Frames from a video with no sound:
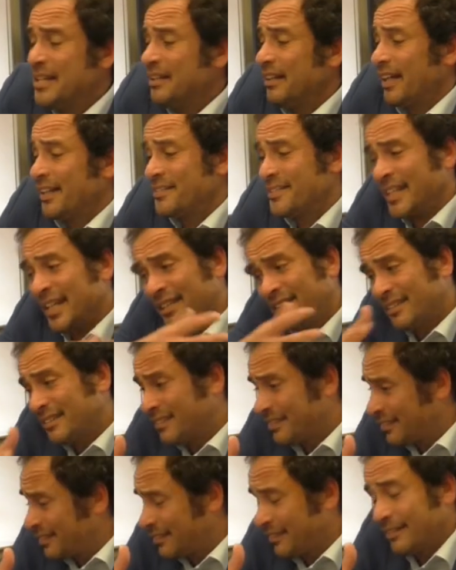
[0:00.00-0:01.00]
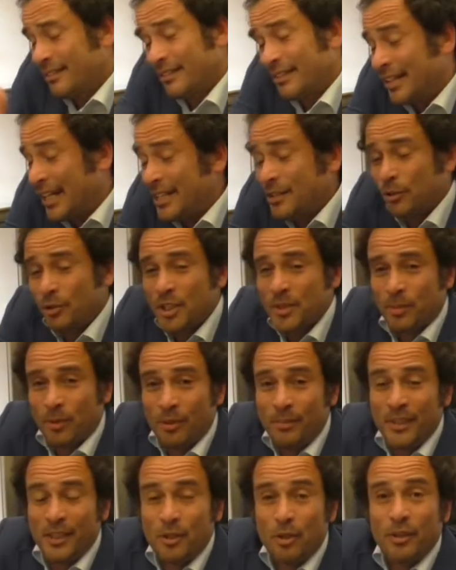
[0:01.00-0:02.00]
and that gray zone is
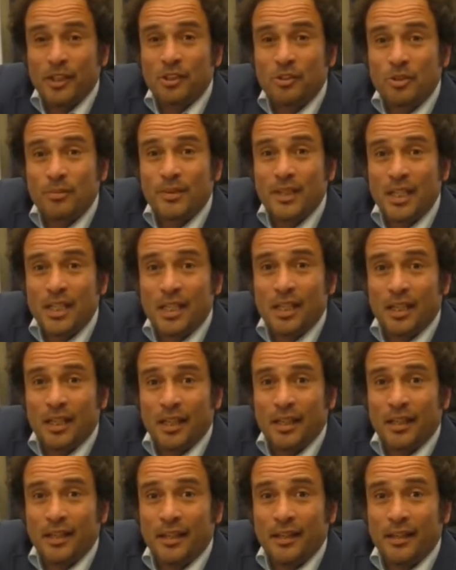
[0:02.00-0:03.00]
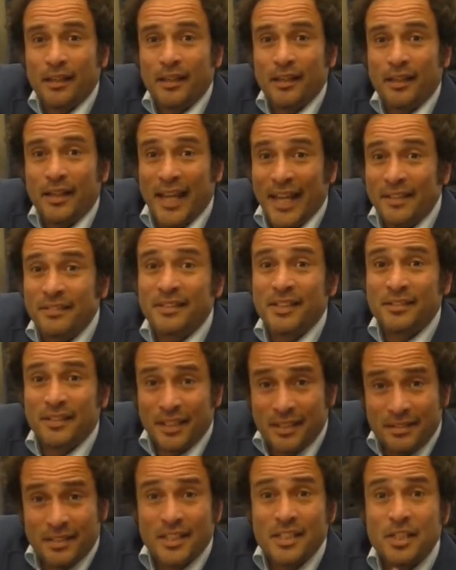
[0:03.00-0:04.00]
probably going to be ended
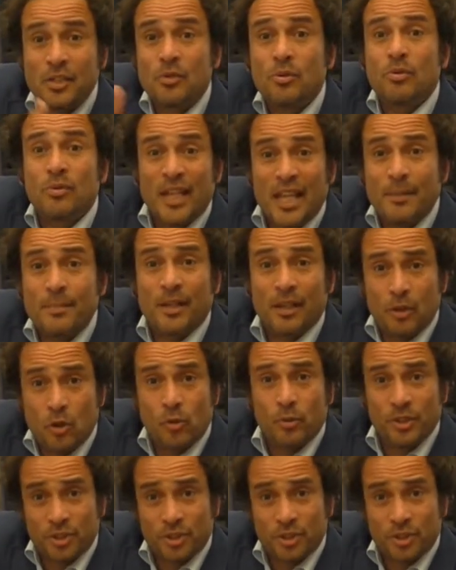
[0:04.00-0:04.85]
in the new labor law,